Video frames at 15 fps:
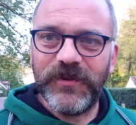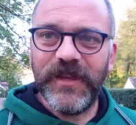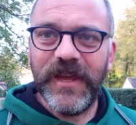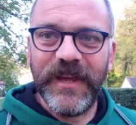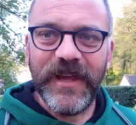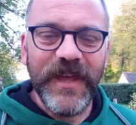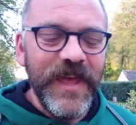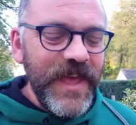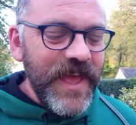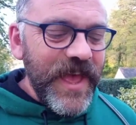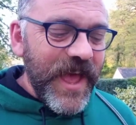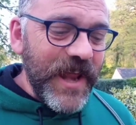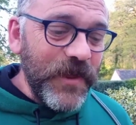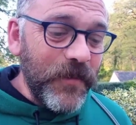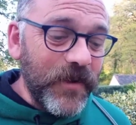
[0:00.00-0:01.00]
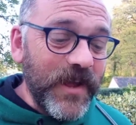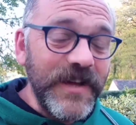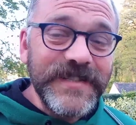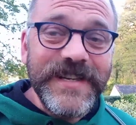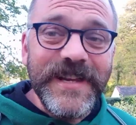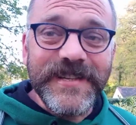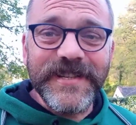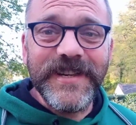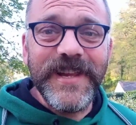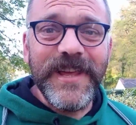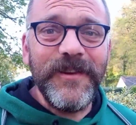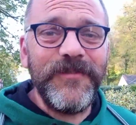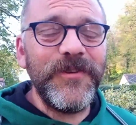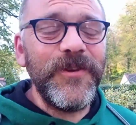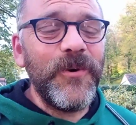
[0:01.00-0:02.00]
thing. Anyway, guys, listen,
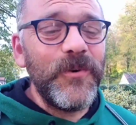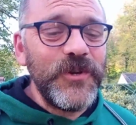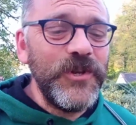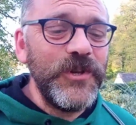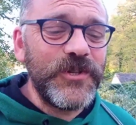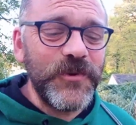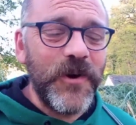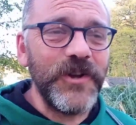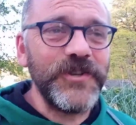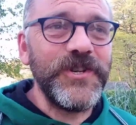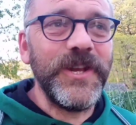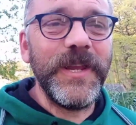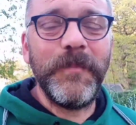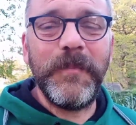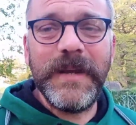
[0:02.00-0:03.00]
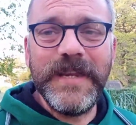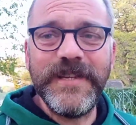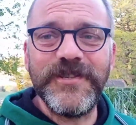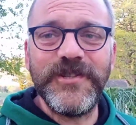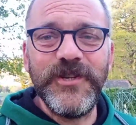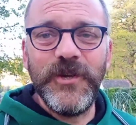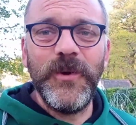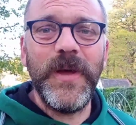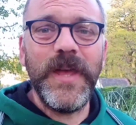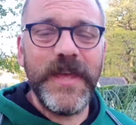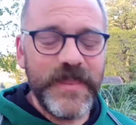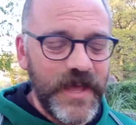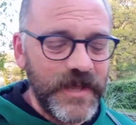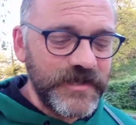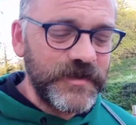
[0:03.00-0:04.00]
if you're new to our journey, please do
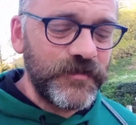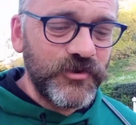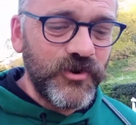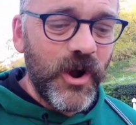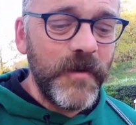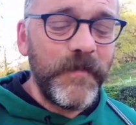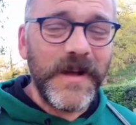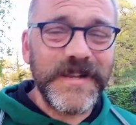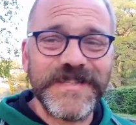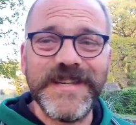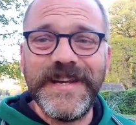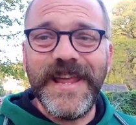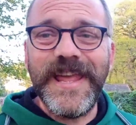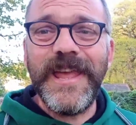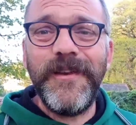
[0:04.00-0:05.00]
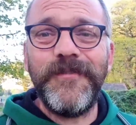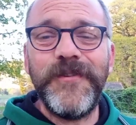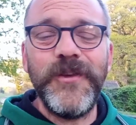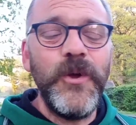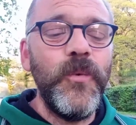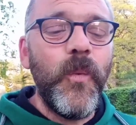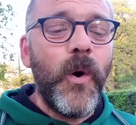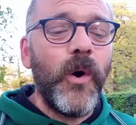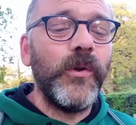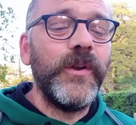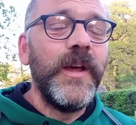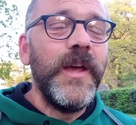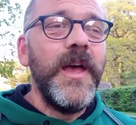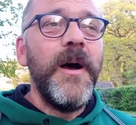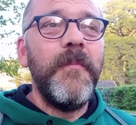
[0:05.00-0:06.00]
hit that subscribe button if you
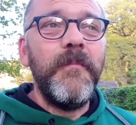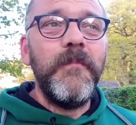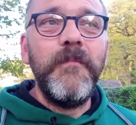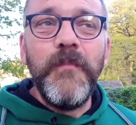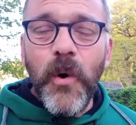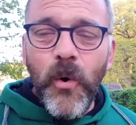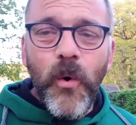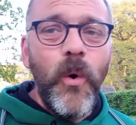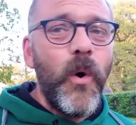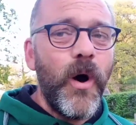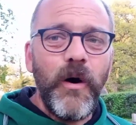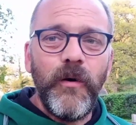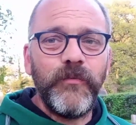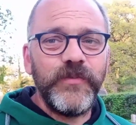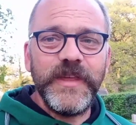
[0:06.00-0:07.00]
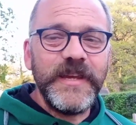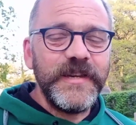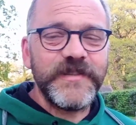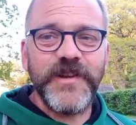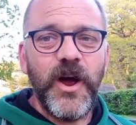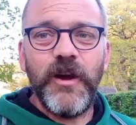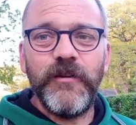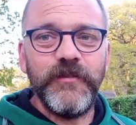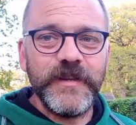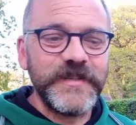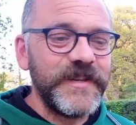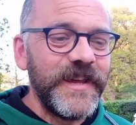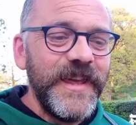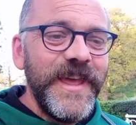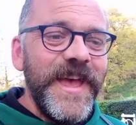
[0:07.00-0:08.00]
want more of these
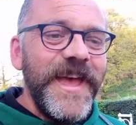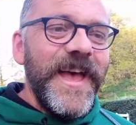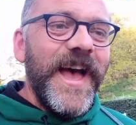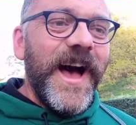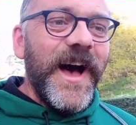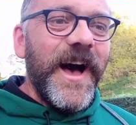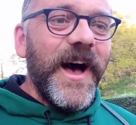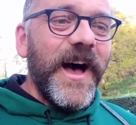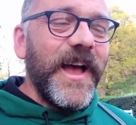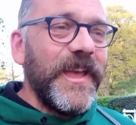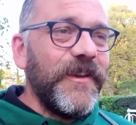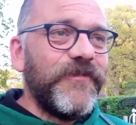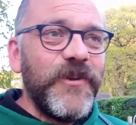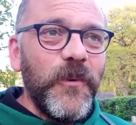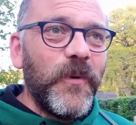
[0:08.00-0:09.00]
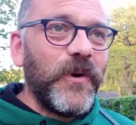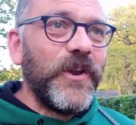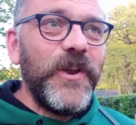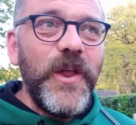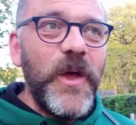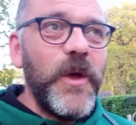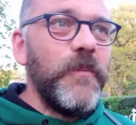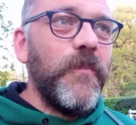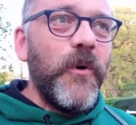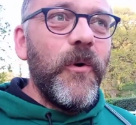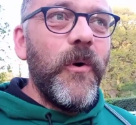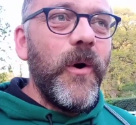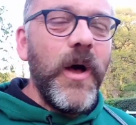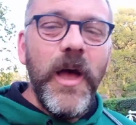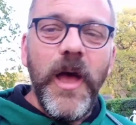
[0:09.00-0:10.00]
diaries. If you want to know
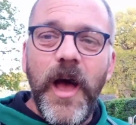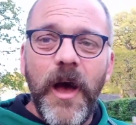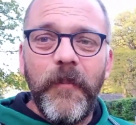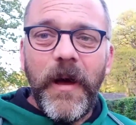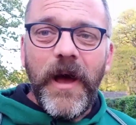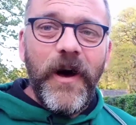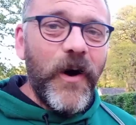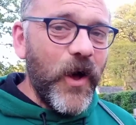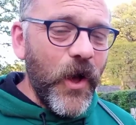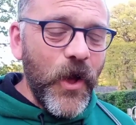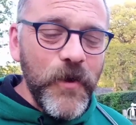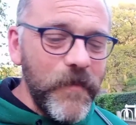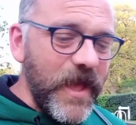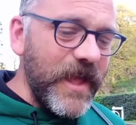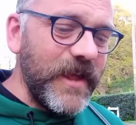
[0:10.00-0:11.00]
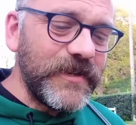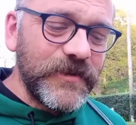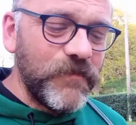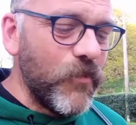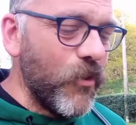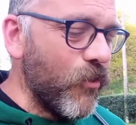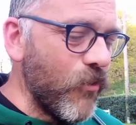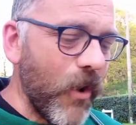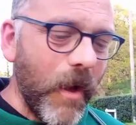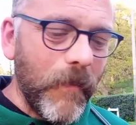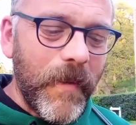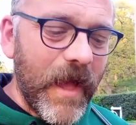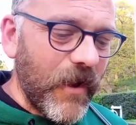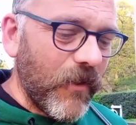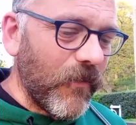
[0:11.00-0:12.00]
more about our homestead, more
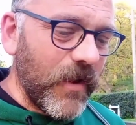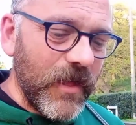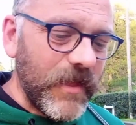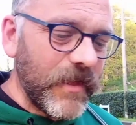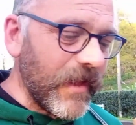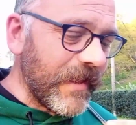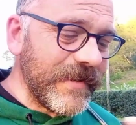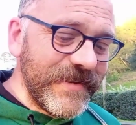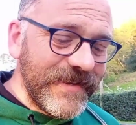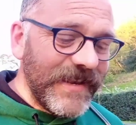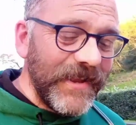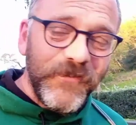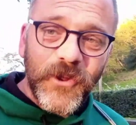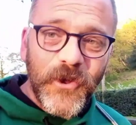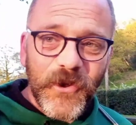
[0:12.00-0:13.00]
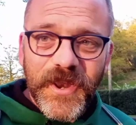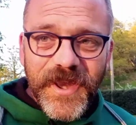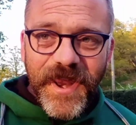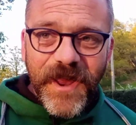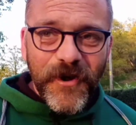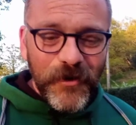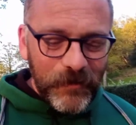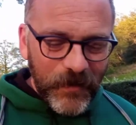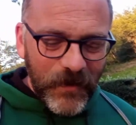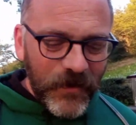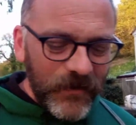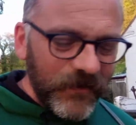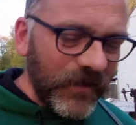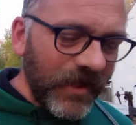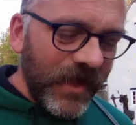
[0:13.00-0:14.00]
about living on a
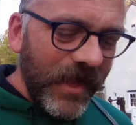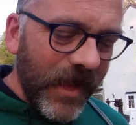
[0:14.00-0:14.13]
narrowboat,